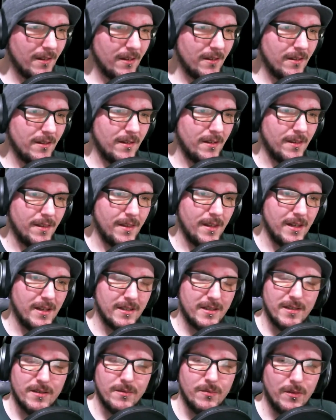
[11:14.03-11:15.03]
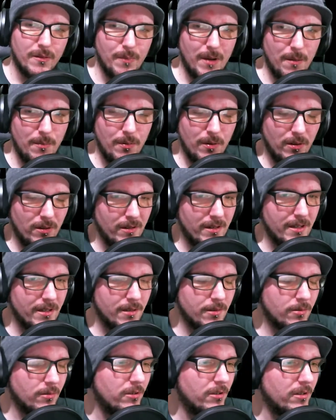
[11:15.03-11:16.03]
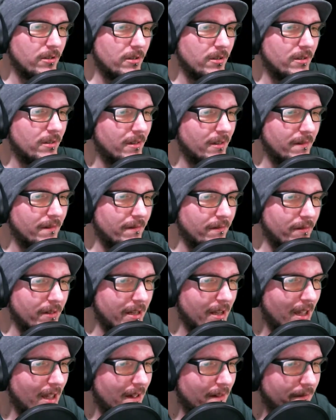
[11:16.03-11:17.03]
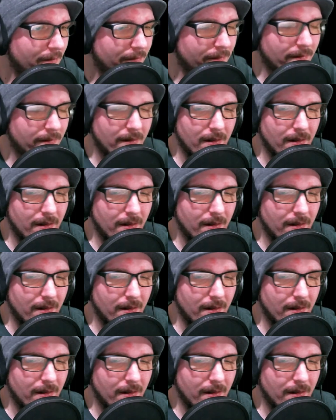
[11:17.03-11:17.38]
things with bipolar disorder, we have